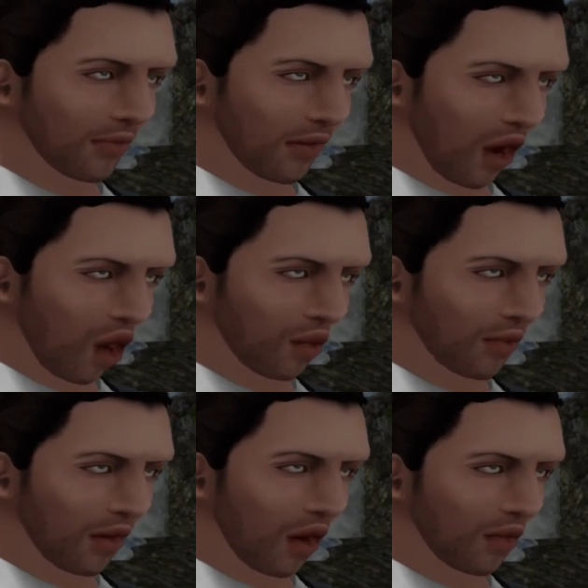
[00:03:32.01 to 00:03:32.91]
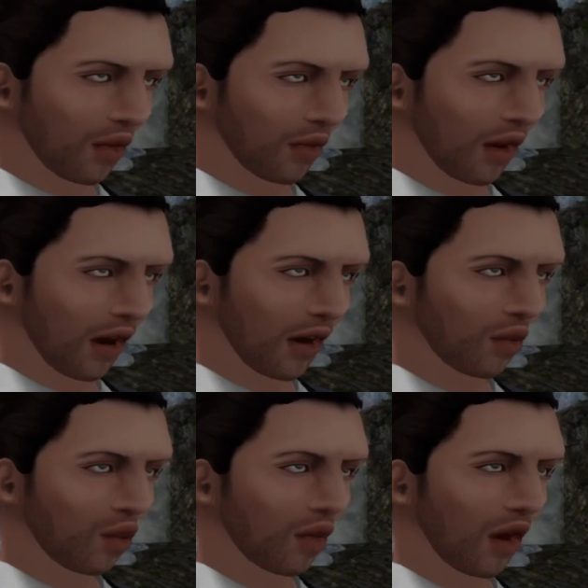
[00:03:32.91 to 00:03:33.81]
in nursing, healthcare
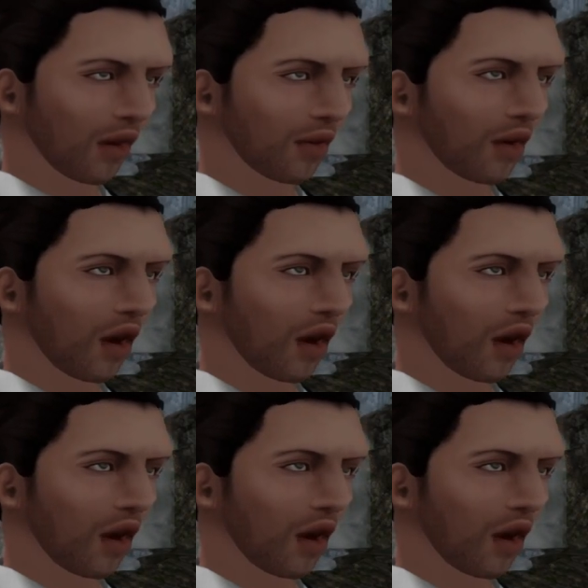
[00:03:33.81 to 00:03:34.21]
professionals,